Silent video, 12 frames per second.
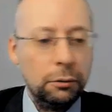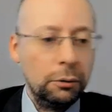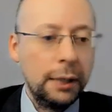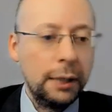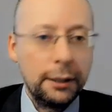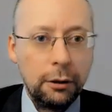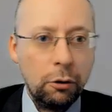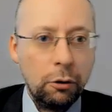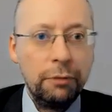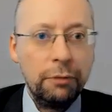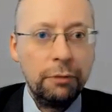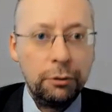get a
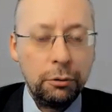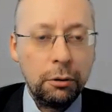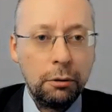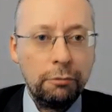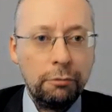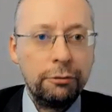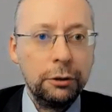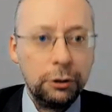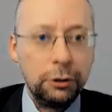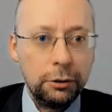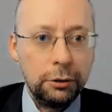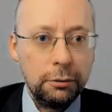copy with your
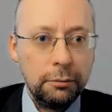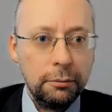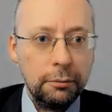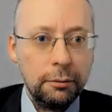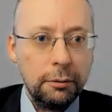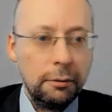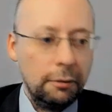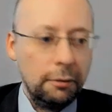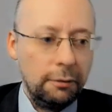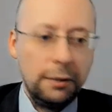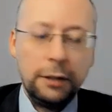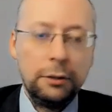signature,
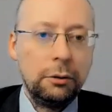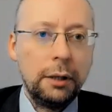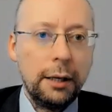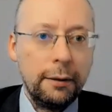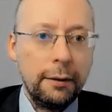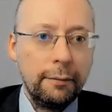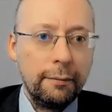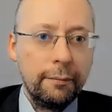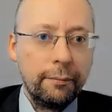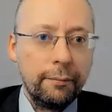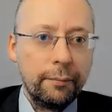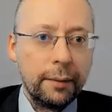and that is okay.
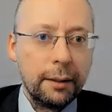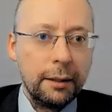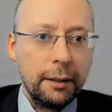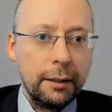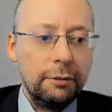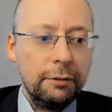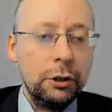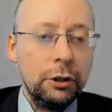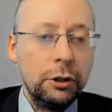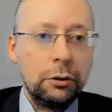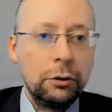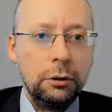Even
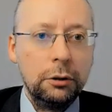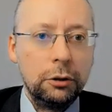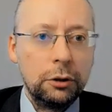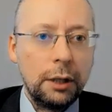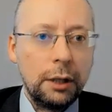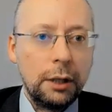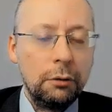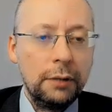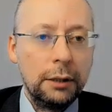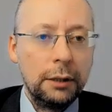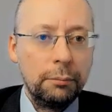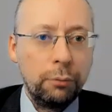digital signatures are not
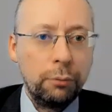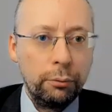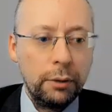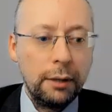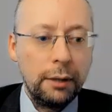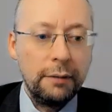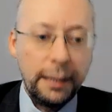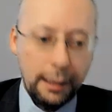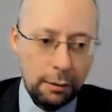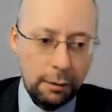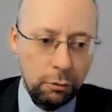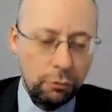that popular. They
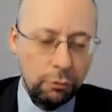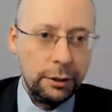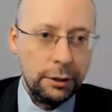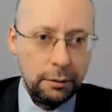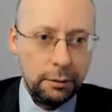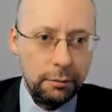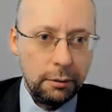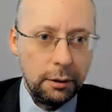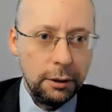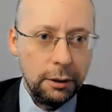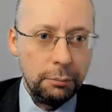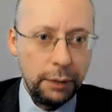are already
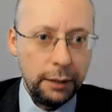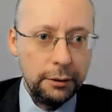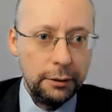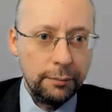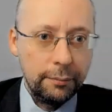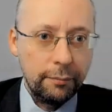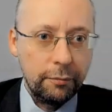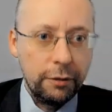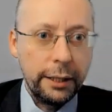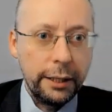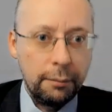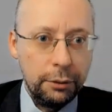in place.
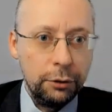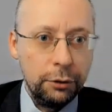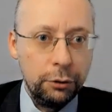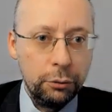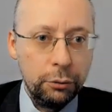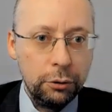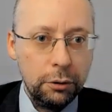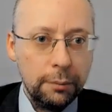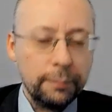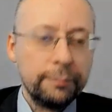They are being used.